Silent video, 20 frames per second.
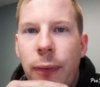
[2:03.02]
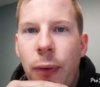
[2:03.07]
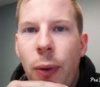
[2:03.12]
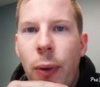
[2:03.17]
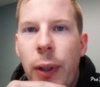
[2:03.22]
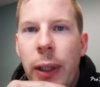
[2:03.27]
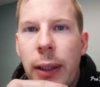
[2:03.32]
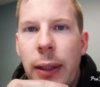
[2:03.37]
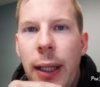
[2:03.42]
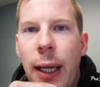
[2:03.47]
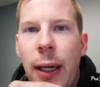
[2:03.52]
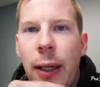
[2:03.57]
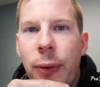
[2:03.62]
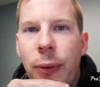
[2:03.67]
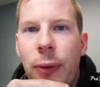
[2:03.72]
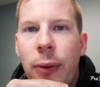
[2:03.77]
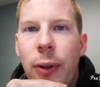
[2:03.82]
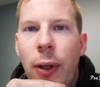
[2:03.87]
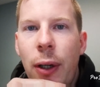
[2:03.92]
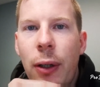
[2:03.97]

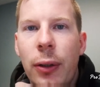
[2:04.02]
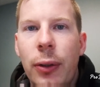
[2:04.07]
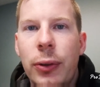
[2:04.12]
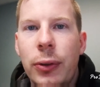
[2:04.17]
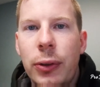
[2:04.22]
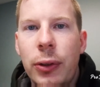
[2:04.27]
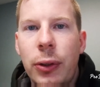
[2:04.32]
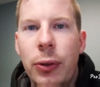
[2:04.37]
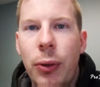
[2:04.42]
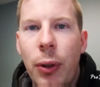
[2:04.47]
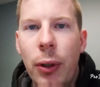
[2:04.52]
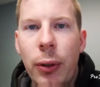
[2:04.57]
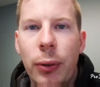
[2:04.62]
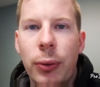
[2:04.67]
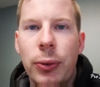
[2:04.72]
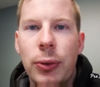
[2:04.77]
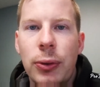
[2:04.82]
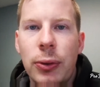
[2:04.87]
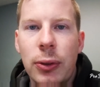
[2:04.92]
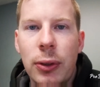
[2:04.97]
$40,000 in
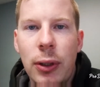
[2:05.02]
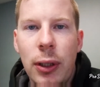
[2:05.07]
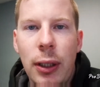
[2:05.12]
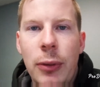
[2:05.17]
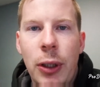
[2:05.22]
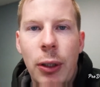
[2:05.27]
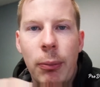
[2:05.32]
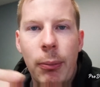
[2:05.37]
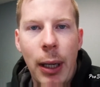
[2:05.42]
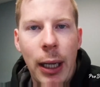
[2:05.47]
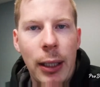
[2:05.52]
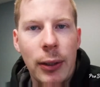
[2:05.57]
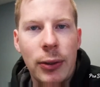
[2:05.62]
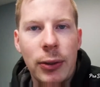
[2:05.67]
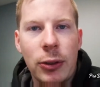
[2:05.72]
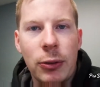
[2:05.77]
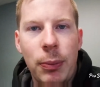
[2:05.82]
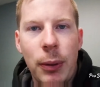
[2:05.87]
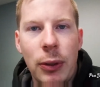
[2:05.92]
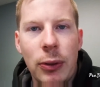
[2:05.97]
gross, minus
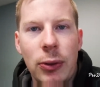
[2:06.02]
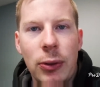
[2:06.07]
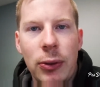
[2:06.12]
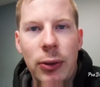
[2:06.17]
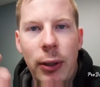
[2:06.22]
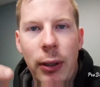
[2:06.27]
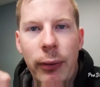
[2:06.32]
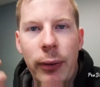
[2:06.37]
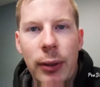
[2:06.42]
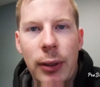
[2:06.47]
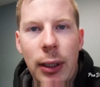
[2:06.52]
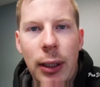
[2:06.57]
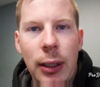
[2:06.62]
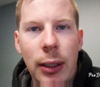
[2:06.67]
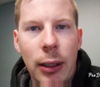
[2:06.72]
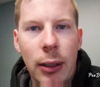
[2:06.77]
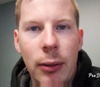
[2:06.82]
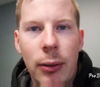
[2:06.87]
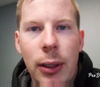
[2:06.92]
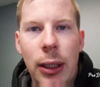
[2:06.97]
expenses and everything,
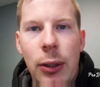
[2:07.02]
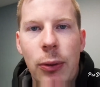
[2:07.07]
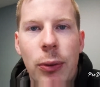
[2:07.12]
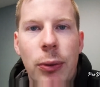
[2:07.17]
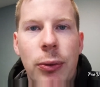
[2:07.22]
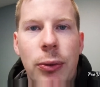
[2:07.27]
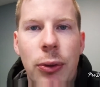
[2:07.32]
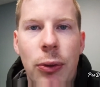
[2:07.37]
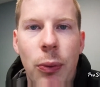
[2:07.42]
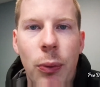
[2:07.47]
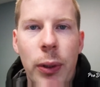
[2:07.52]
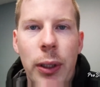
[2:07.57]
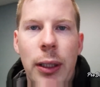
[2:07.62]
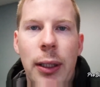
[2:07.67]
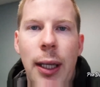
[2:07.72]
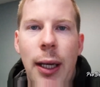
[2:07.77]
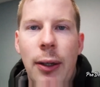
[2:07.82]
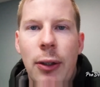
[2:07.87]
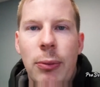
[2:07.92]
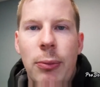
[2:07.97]
equals
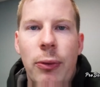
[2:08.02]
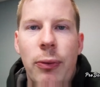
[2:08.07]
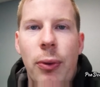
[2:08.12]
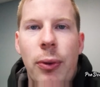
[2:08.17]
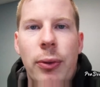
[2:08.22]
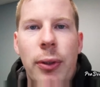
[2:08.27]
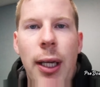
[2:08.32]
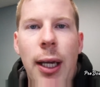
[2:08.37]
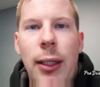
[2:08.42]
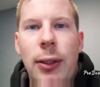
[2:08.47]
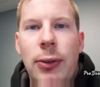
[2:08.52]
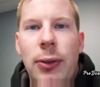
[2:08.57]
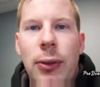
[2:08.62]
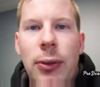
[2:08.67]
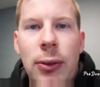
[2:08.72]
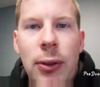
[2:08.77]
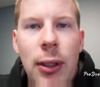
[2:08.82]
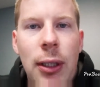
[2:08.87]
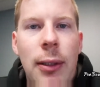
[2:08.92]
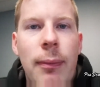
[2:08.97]
$20,000 before
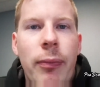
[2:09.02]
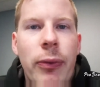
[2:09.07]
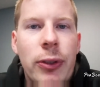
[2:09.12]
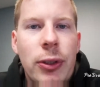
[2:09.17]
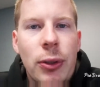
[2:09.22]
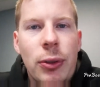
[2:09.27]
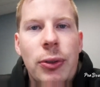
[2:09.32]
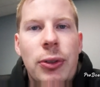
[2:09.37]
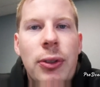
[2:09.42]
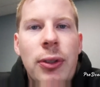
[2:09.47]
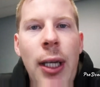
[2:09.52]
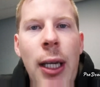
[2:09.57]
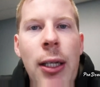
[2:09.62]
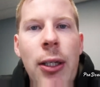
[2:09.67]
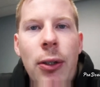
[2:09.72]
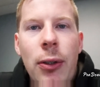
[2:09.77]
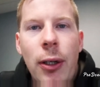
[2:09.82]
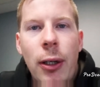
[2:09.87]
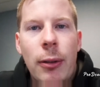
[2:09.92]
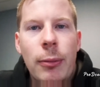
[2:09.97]
taxes. So just take
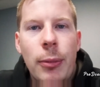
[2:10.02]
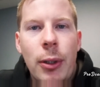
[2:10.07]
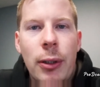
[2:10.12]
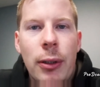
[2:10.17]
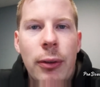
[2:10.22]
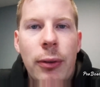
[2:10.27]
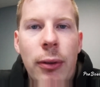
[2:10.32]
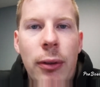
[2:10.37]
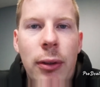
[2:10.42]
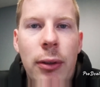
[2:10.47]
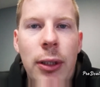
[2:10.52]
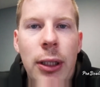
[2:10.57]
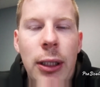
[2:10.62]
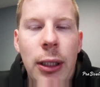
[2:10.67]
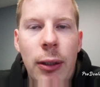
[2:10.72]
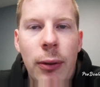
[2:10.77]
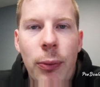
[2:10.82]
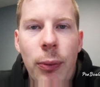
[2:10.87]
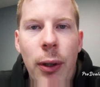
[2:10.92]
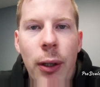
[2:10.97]
your number,
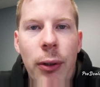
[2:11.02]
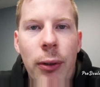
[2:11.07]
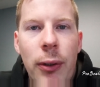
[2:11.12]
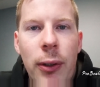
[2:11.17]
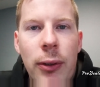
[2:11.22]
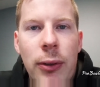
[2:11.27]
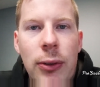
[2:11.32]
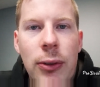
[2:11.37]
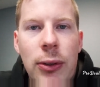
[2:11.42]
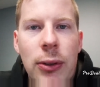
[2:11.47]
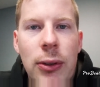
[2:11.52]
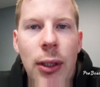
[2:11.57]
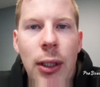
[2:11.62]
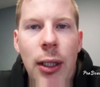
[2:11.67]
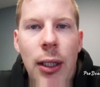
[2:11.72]
whether it's